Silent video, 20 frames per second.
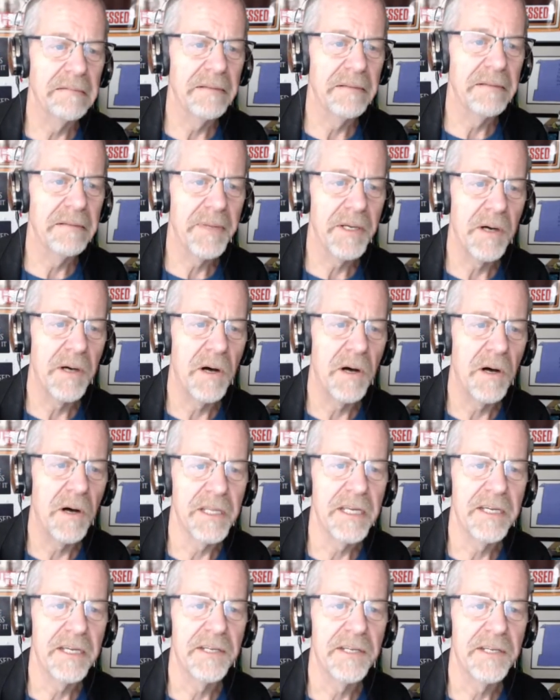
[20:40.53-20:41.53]
be all
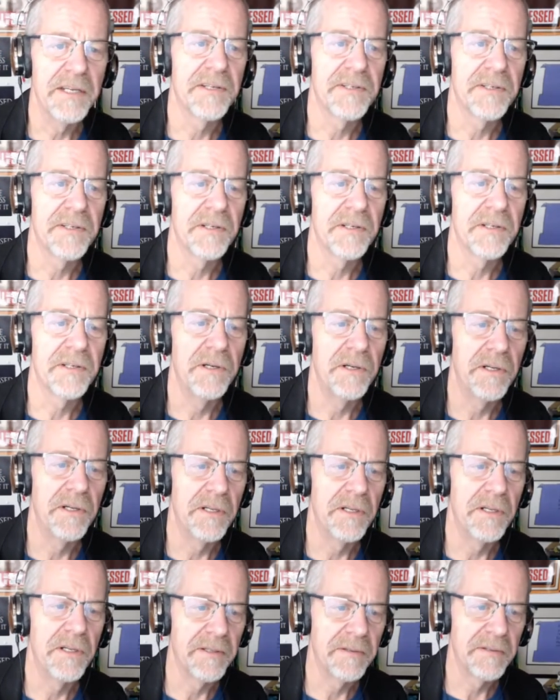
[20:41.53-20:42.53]
egotistical
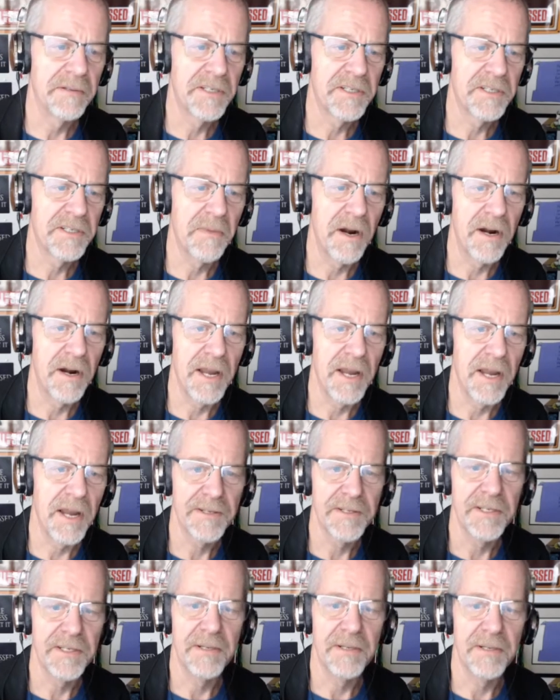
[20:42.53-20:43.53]
and
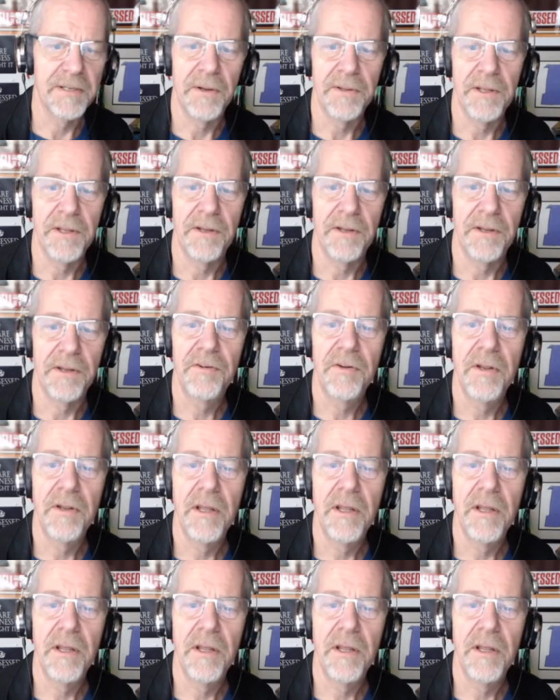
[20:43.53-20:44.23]
smart-assy about this.